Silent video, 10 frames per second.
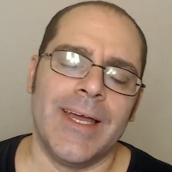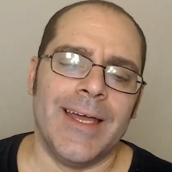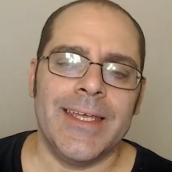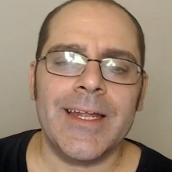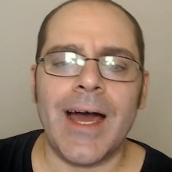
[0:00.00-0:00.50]

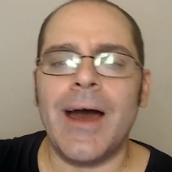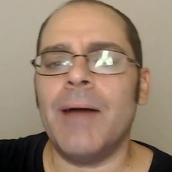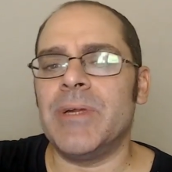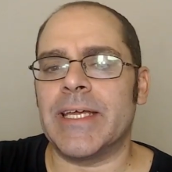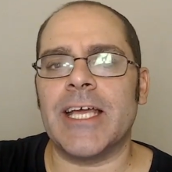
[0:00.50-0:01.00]
You know, I'm
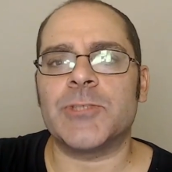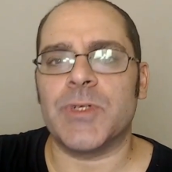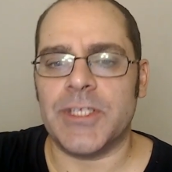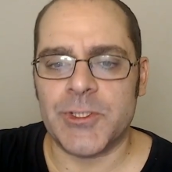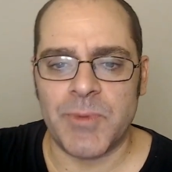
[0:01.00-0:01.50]
going to guess what
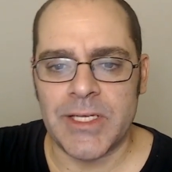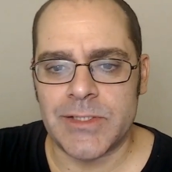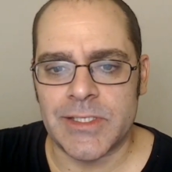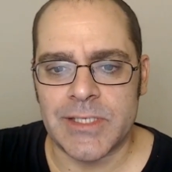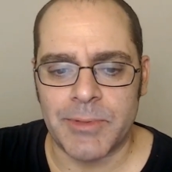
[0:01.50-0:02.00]
this means
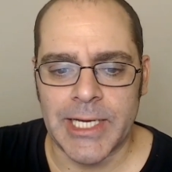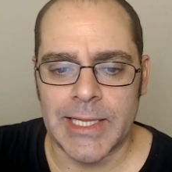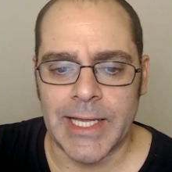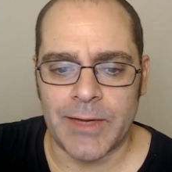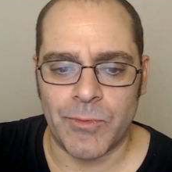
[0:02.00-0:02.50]
is some kind of
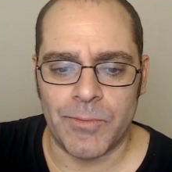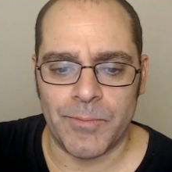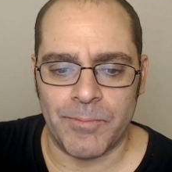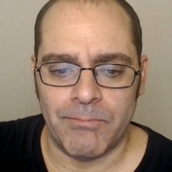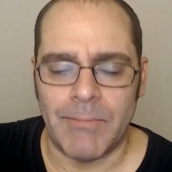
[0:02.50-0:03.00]
like
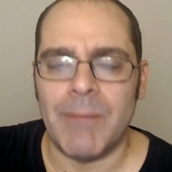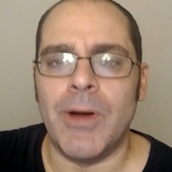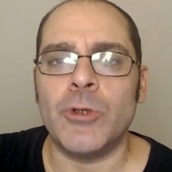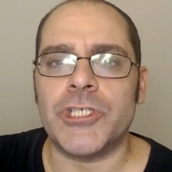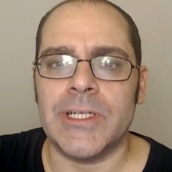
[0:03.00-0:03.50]

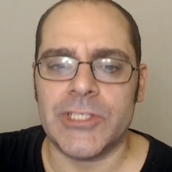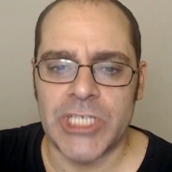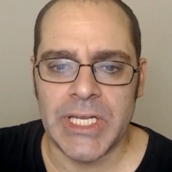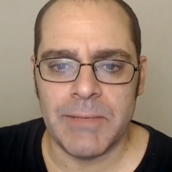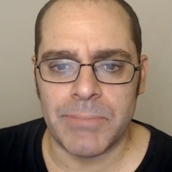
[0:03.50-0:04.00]
emotional
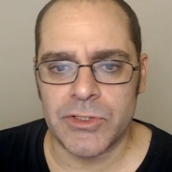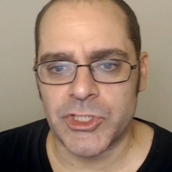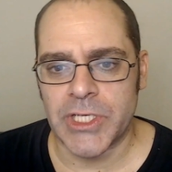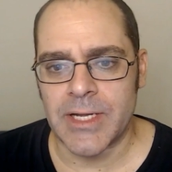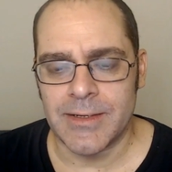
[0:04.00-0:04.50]
cheating
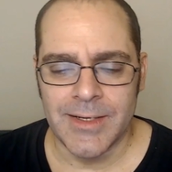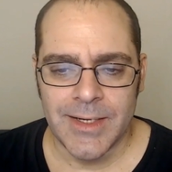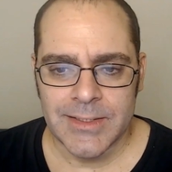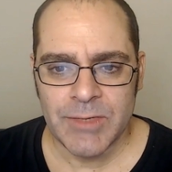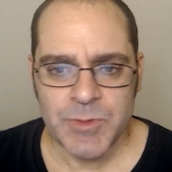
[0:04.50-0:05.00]
bullshit.
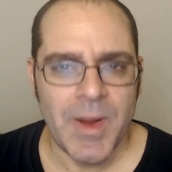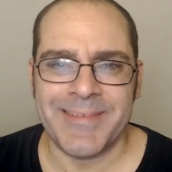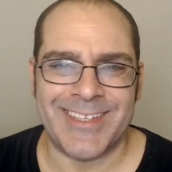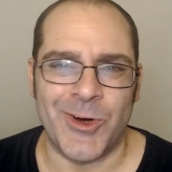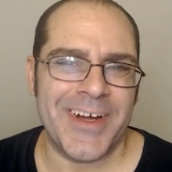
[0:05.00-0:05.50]
So he's probably
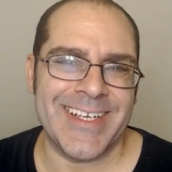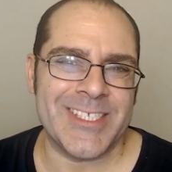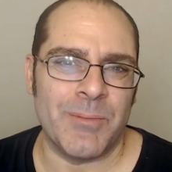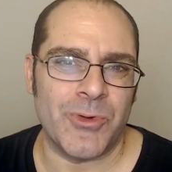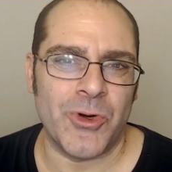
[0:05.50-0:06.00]
talking to
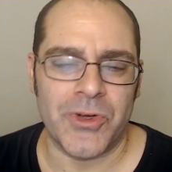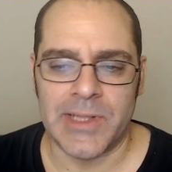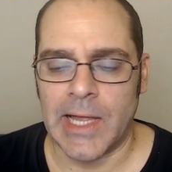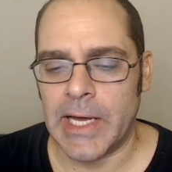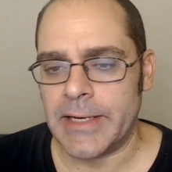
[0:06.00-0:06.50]
some broad
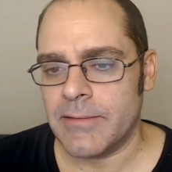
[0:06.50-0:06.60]
online.